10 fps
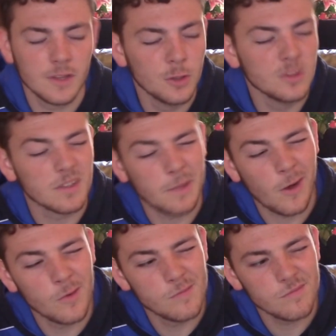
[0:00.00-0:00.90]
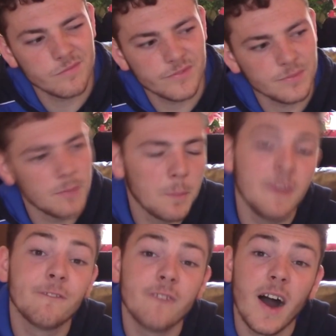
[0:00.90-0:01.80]
lose about maybe
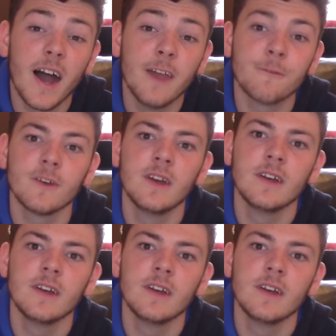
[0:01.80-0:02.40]
5